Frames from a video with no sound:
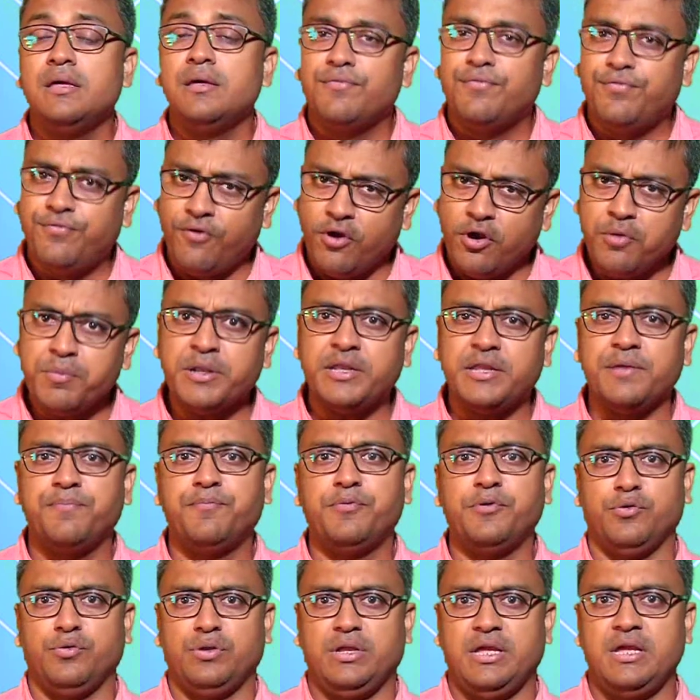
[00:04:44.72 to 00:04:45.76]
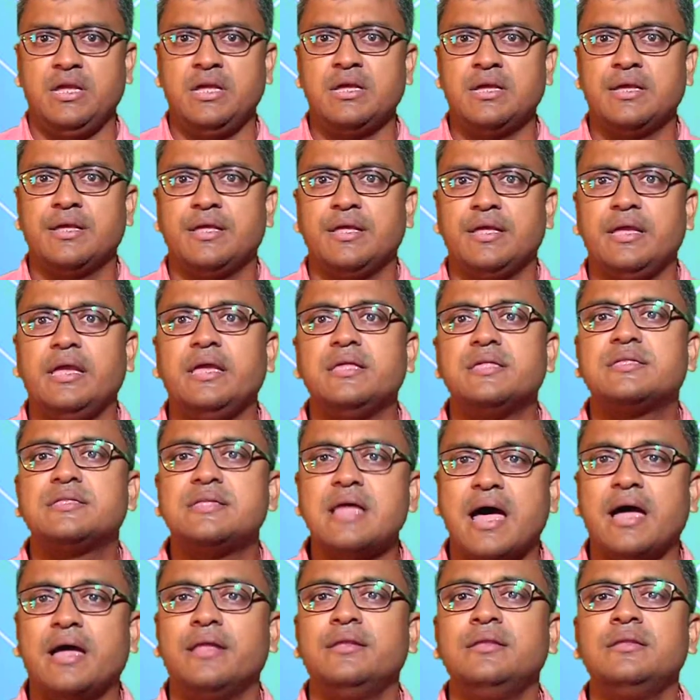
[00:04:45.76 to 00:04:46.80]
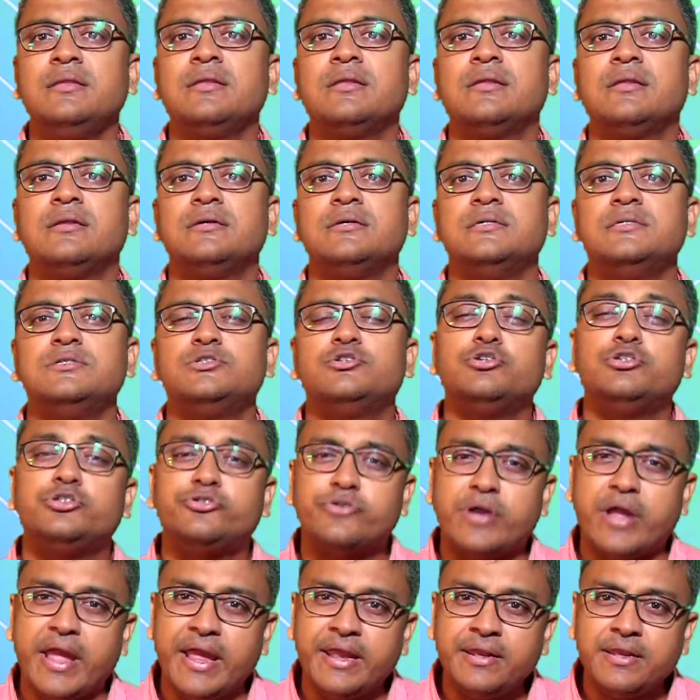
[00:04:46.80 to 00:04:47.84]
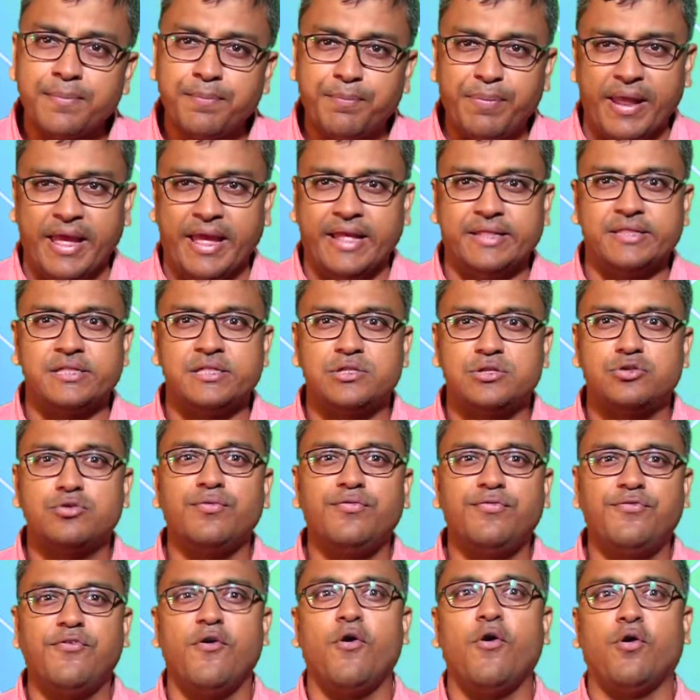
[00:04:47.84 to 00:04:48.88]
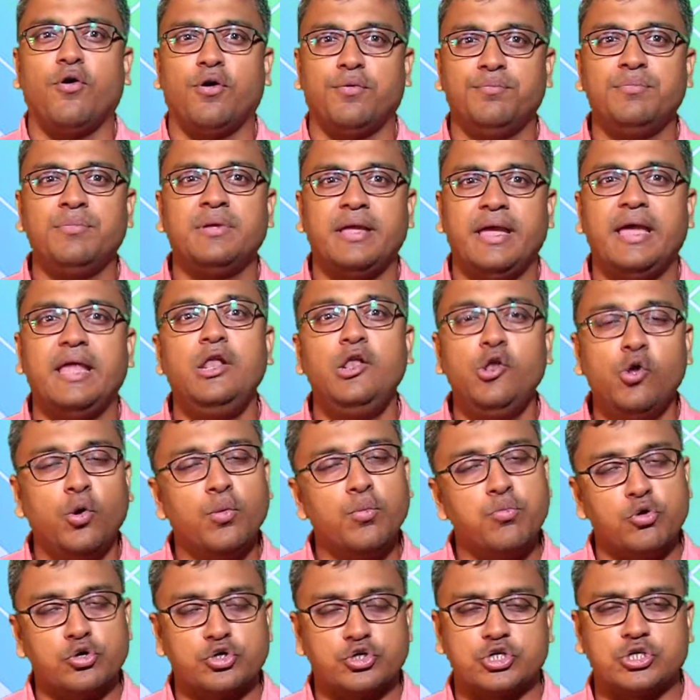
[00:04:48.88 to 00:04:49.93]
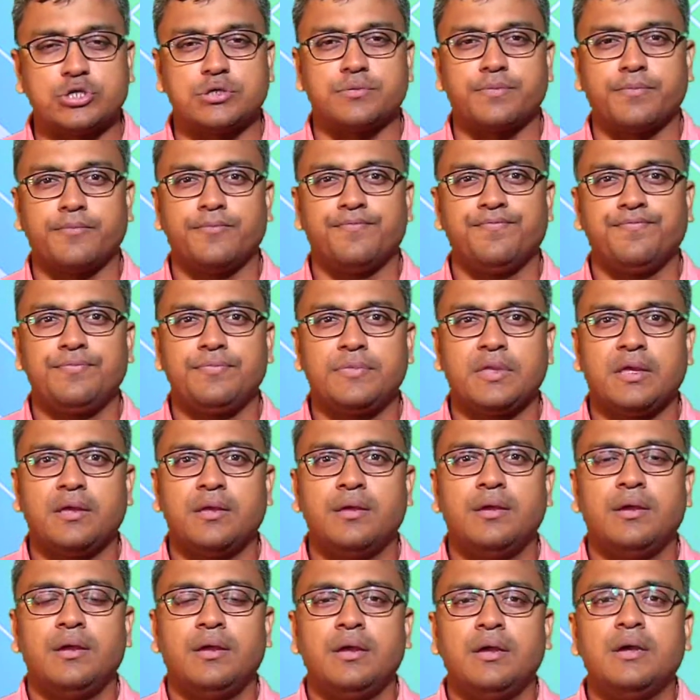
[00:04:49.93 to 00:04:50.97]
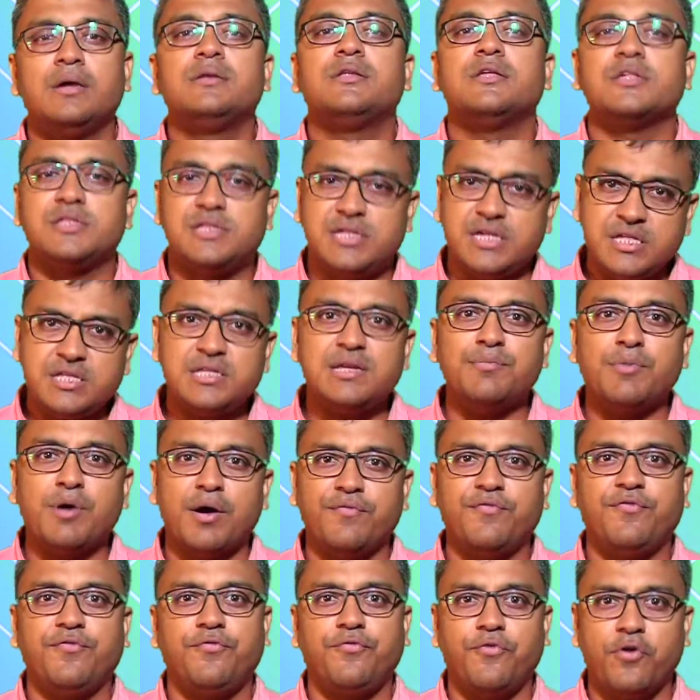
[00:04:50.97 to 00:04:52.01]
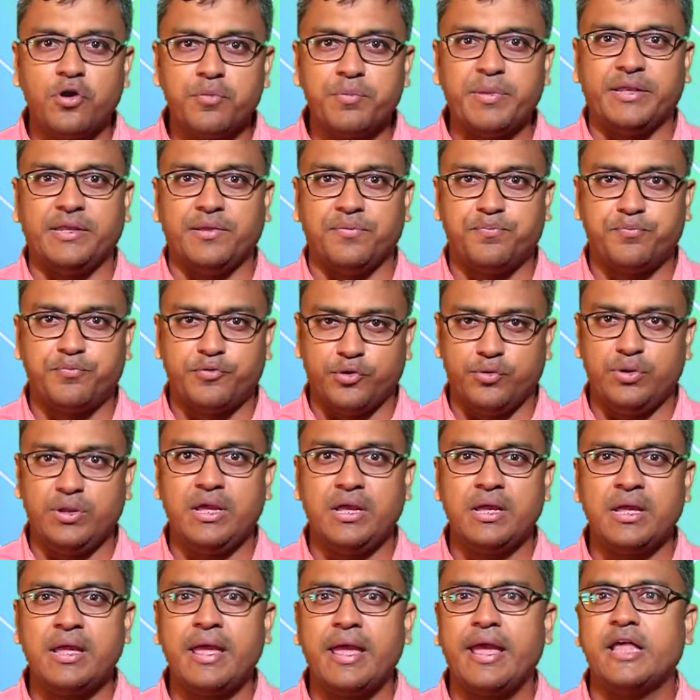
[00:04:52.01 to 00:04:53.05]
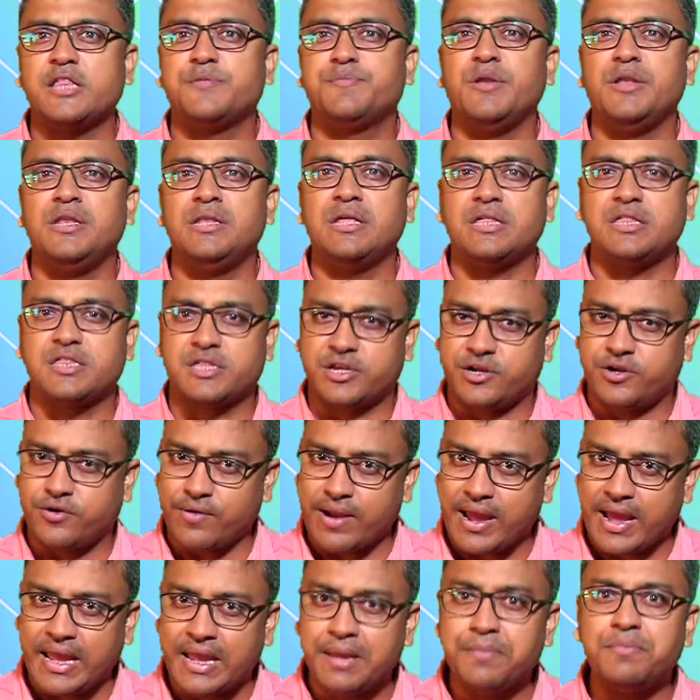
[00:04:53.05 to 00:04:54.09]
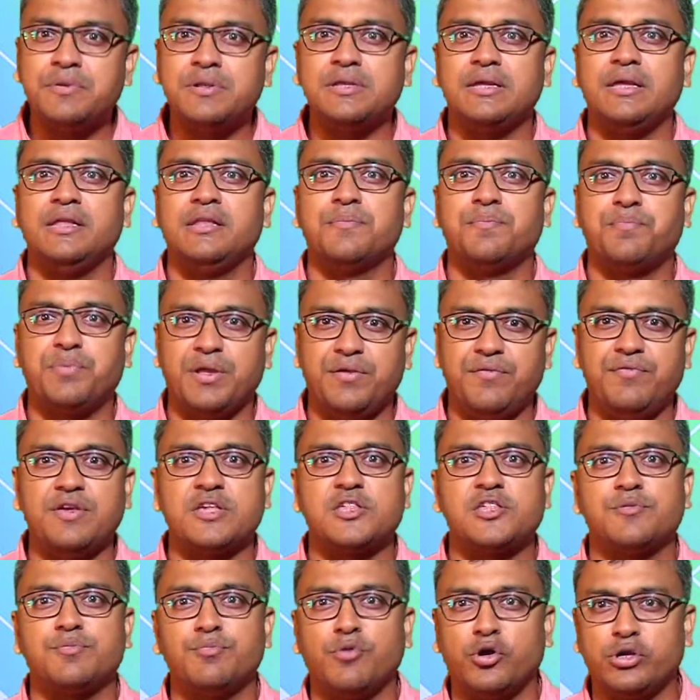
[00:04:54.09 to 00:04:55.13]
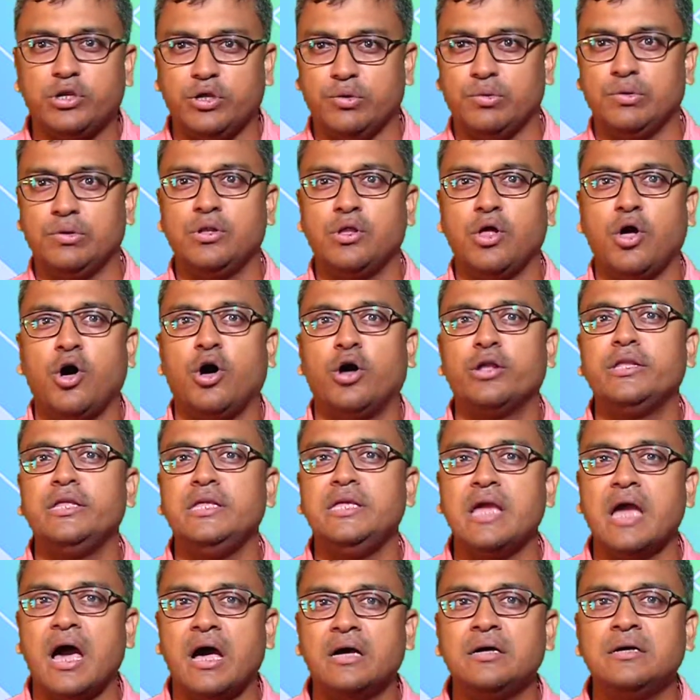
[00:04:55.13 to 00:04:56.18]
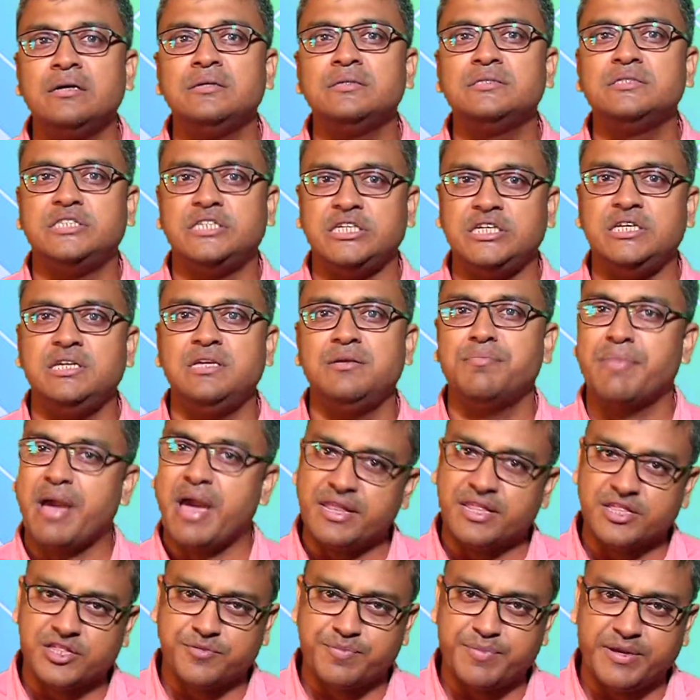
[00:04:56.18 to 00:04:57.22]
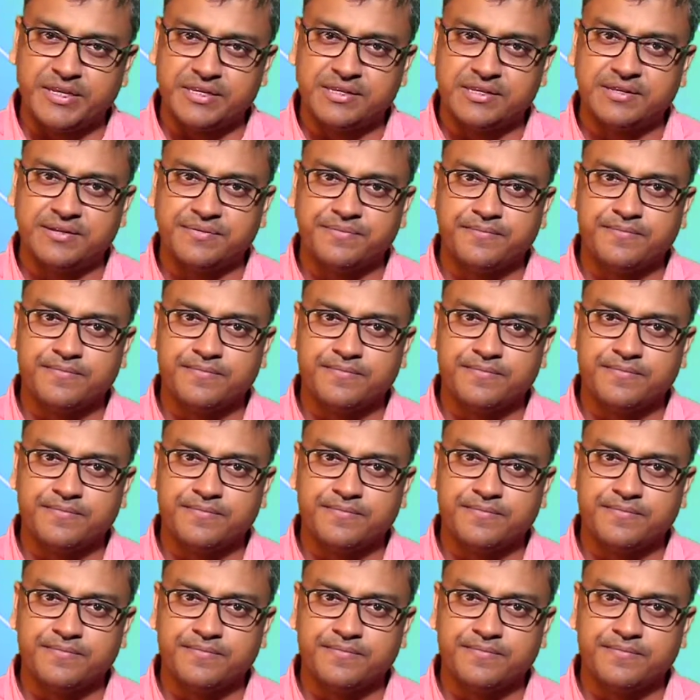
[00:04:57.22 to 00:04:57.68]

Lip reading: Formative pruning is done to train the plants to form a low bush. The system of formative pruning has been described in the previous module on young tea management.